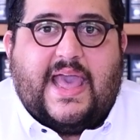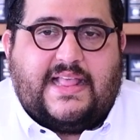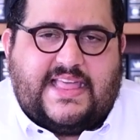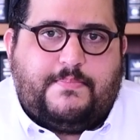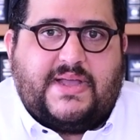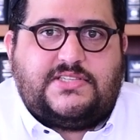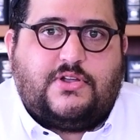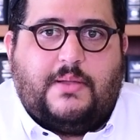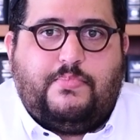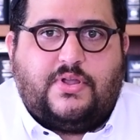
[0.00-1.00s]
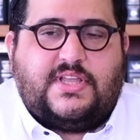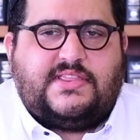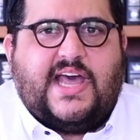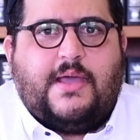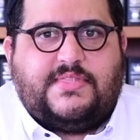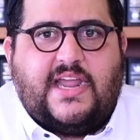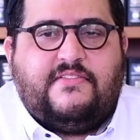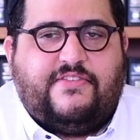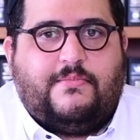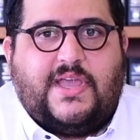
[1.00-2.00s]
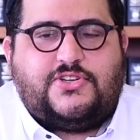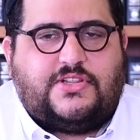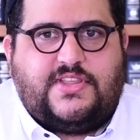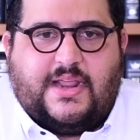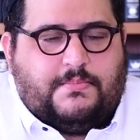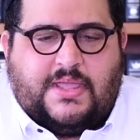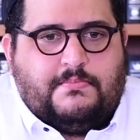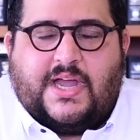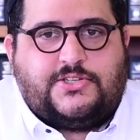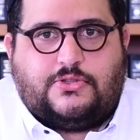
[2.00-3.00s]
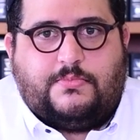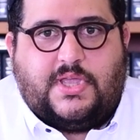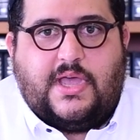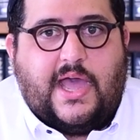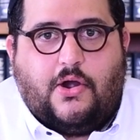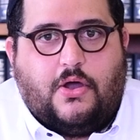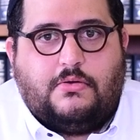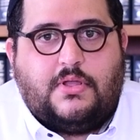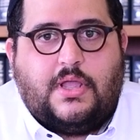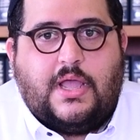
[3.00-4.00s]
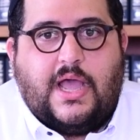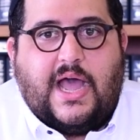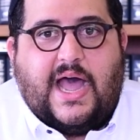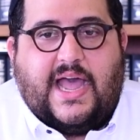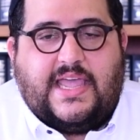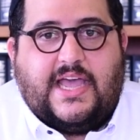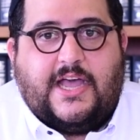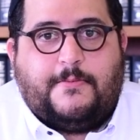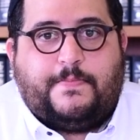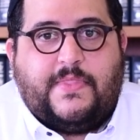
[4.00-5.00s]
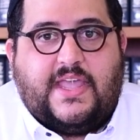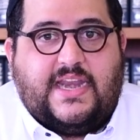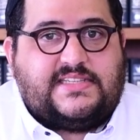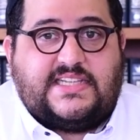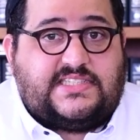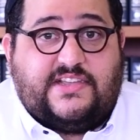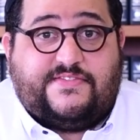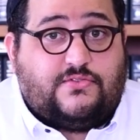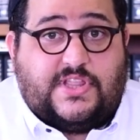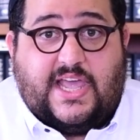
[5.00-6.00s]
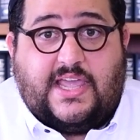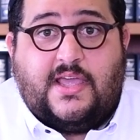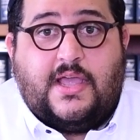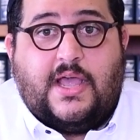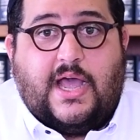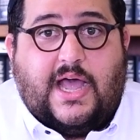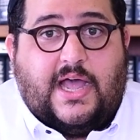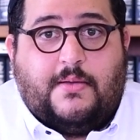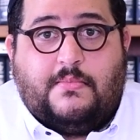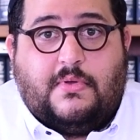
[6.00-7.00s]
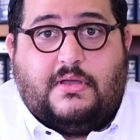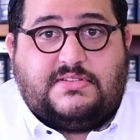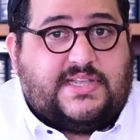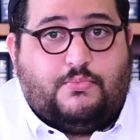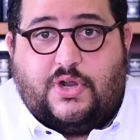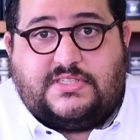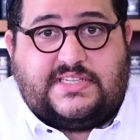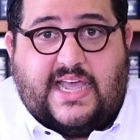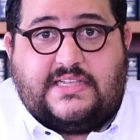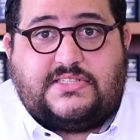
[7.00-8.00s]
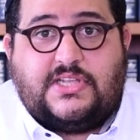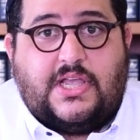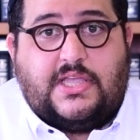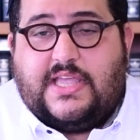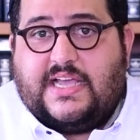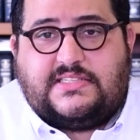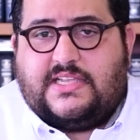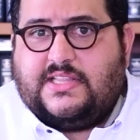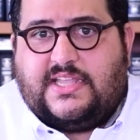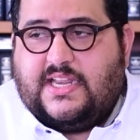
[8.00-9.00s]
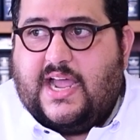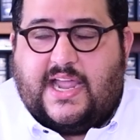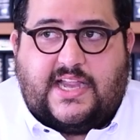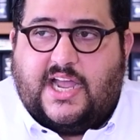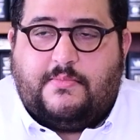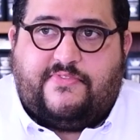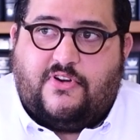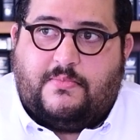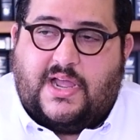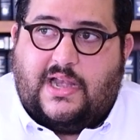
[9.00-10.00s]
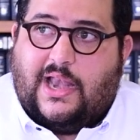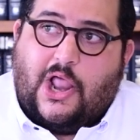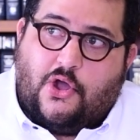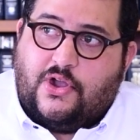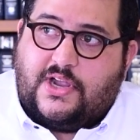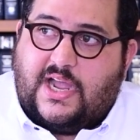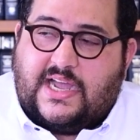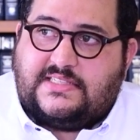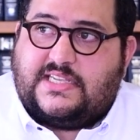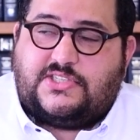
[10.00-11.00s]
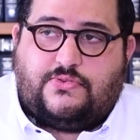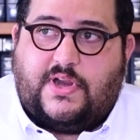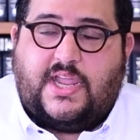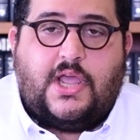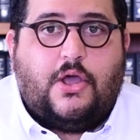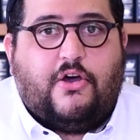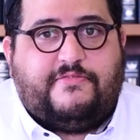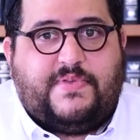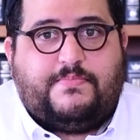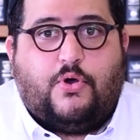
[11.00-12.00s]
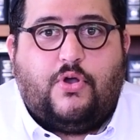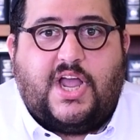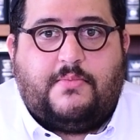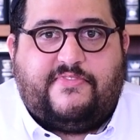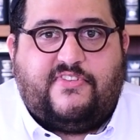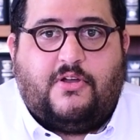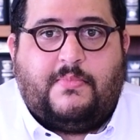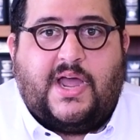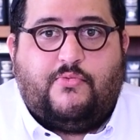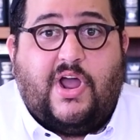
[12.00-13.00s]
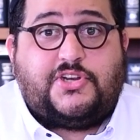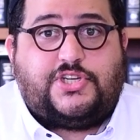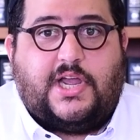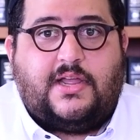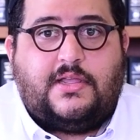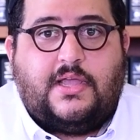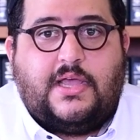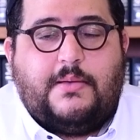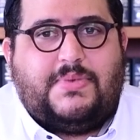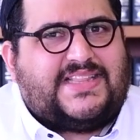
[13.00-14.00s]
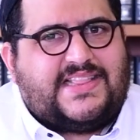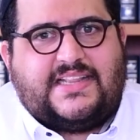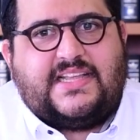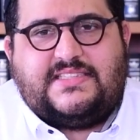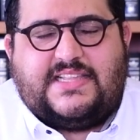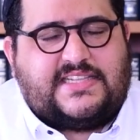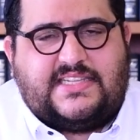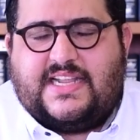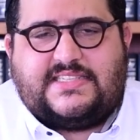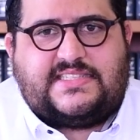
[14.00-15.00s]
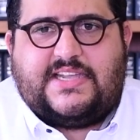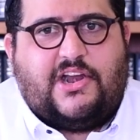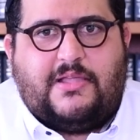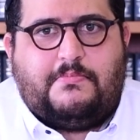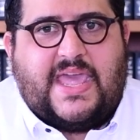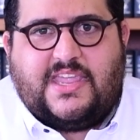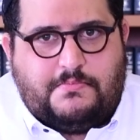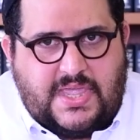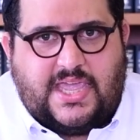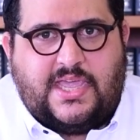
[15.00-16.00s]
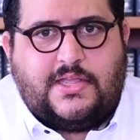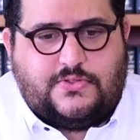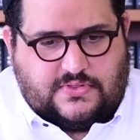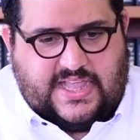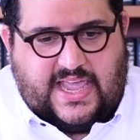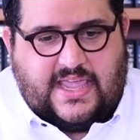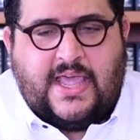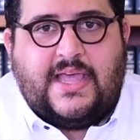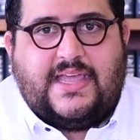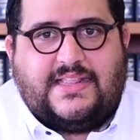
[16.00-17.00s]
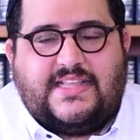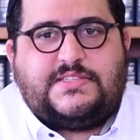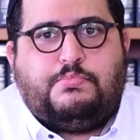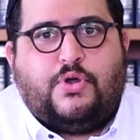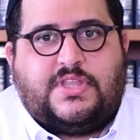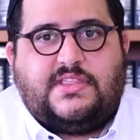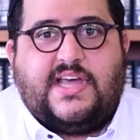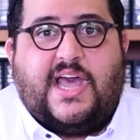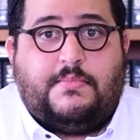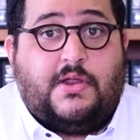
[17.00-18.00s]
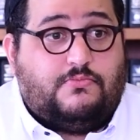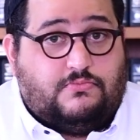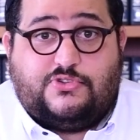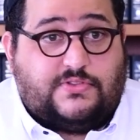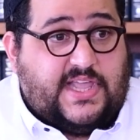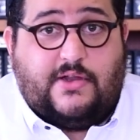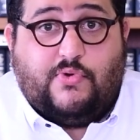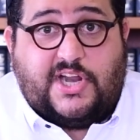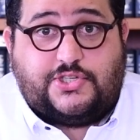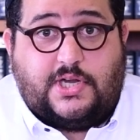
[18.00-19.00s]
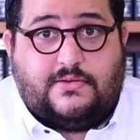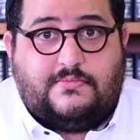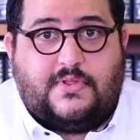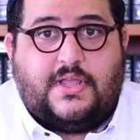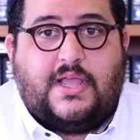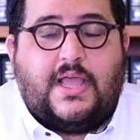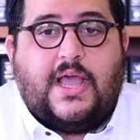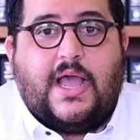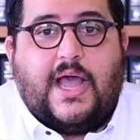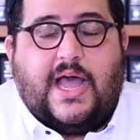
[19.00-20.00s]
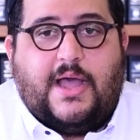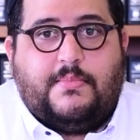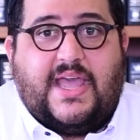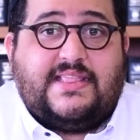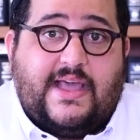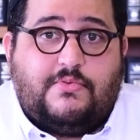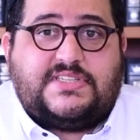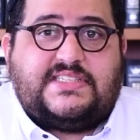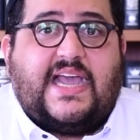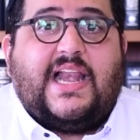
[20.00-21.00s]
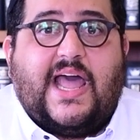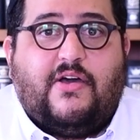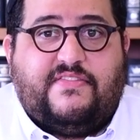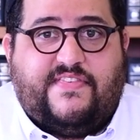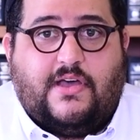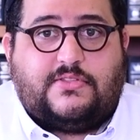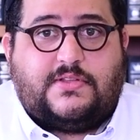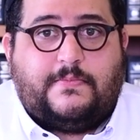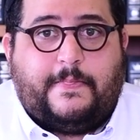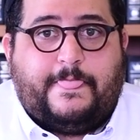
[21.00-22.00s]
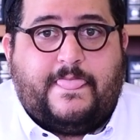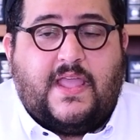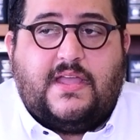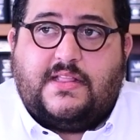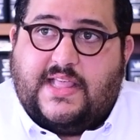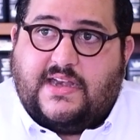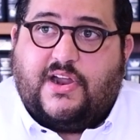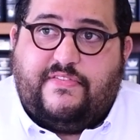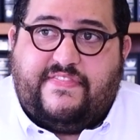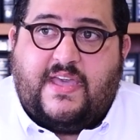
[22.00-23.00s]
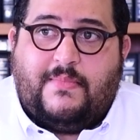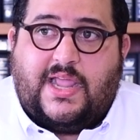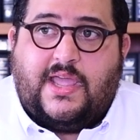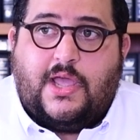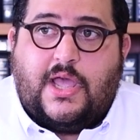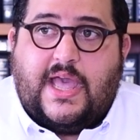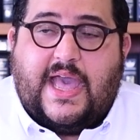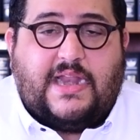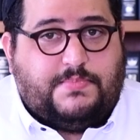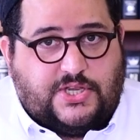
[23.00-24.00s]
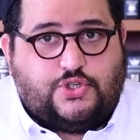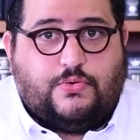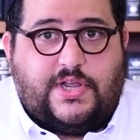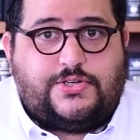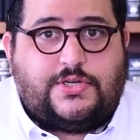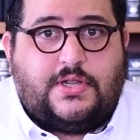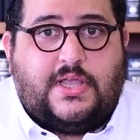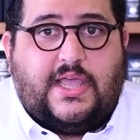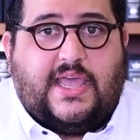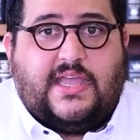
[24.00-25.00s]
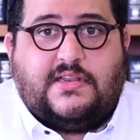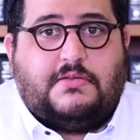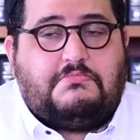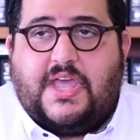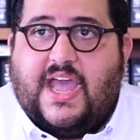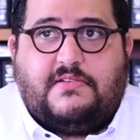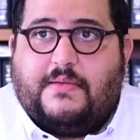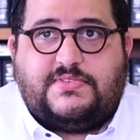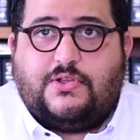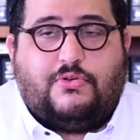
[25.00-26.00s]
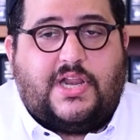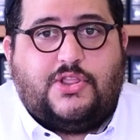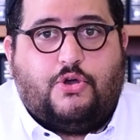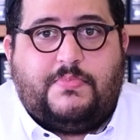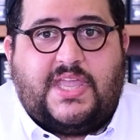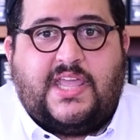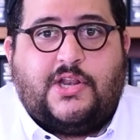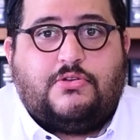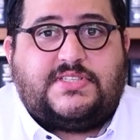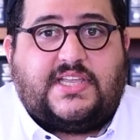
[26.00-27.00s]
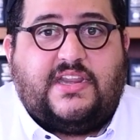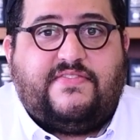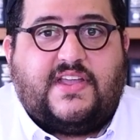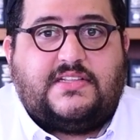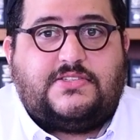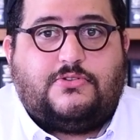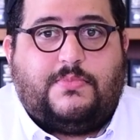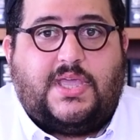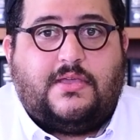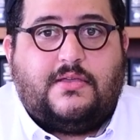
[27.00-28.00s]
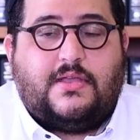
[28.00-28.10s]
At that particular point in time, that information didn't mean much to me at all. It is as if today someone says, yes, indeed, I come from a long ancestry of people who come from Russia, but that doesn't necessarily make me today, in this point in time, today Russian. And that was exactly how I felt, that her family had been Jewish, and it had absolutely no meaning and no significance to me.